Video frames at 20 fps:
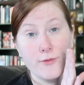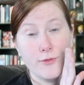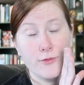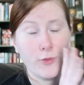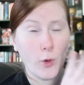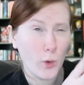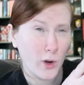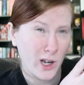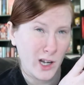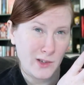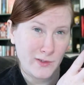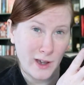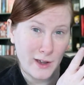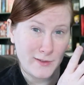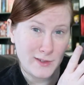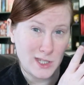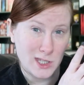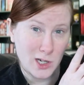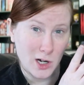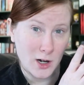4 out of
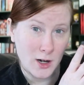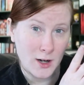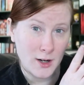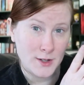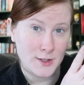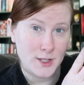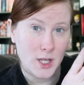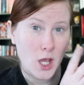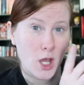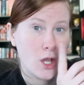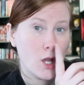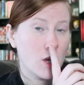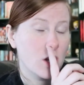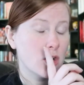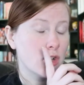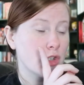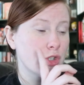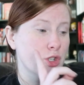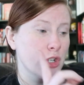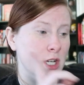5 stars,
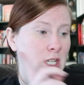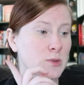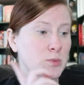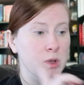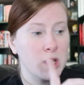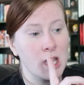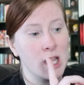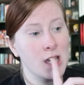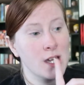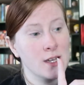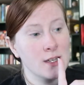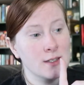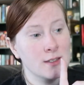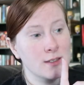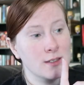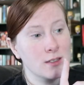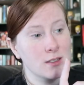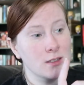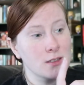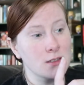just
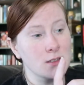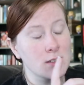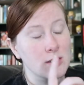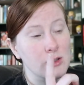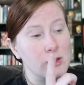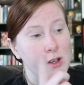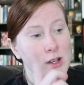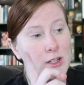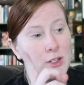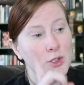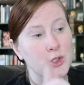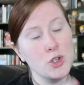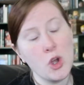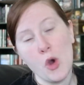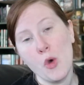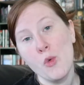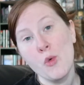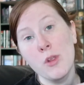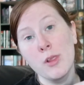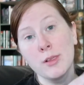because I
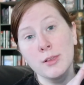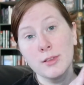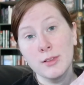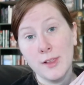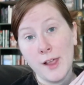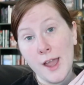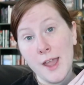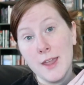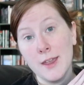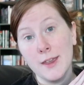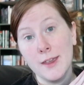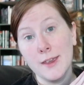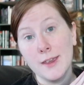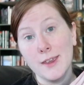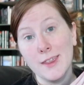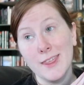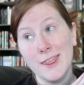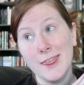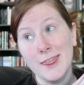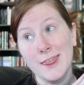don't like
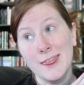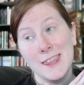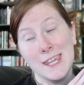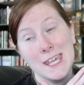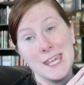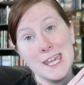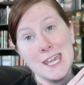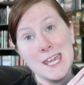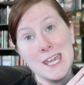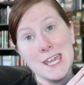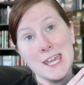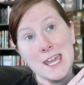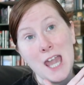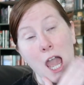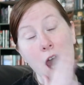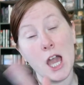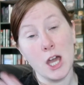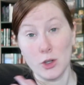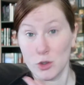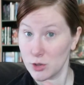the,
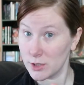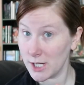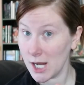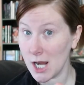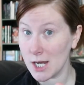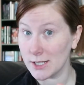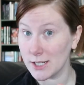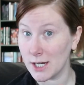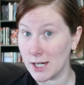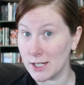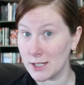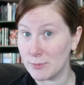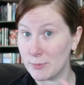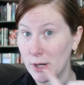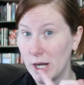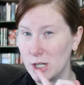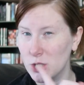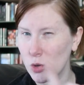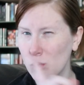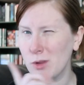I understand it,
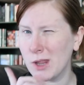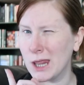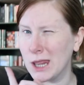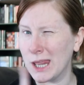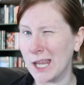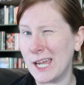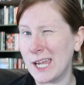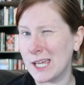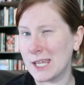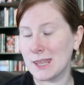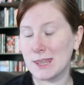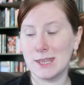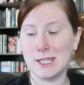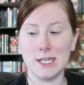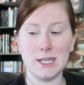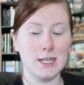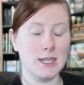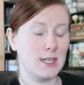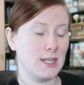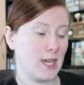but I don't like
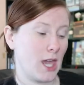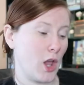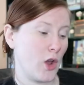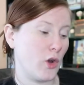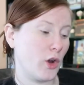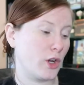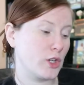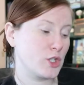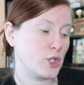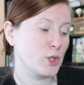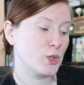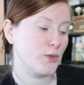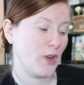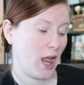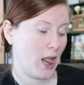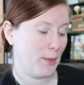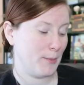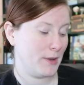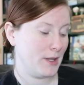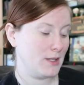the character
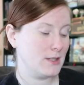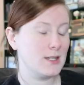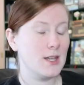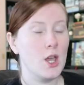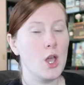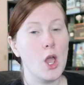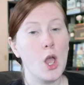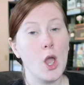development